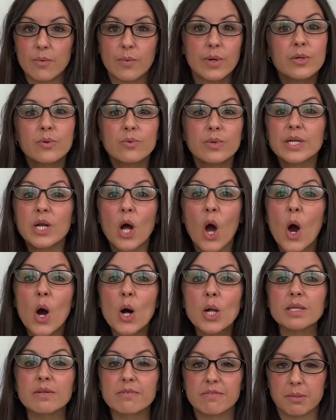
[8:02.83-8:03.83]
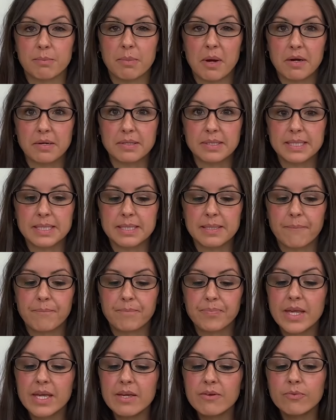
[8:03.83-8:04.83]
We don't eat all of the parts.
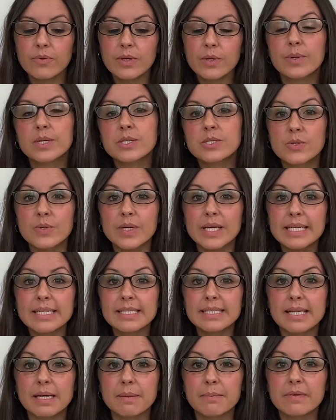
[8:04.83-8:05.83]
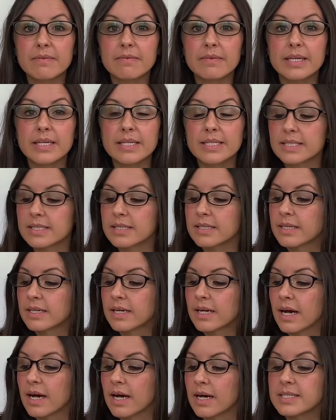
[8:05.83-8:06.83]
If we want to eat some of these
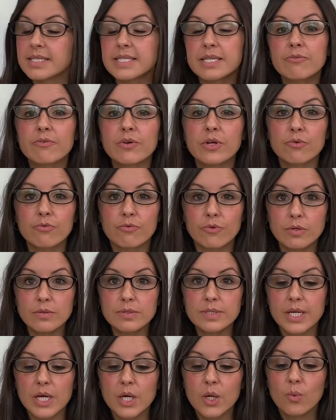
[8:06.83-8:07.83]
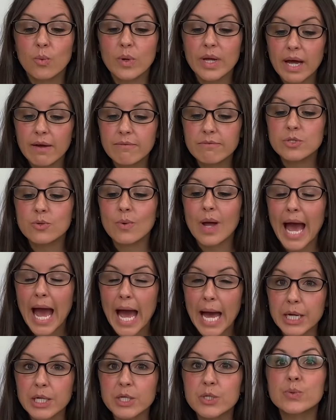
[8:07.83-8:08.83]
different fruits, we have to
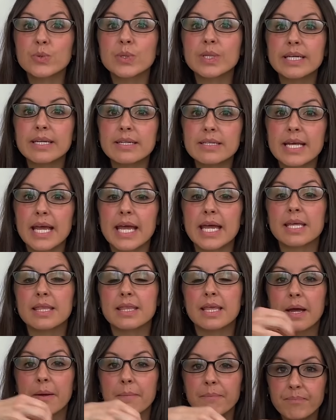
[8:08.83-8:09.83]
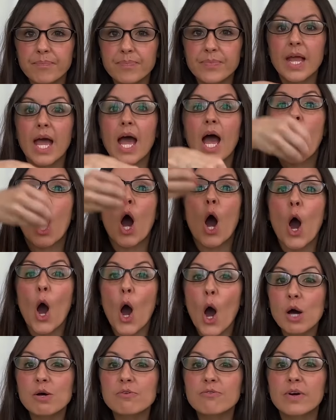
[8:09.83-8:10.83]
actually take them
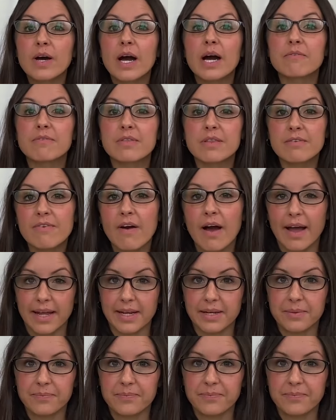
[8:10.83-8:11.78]
off of the vine.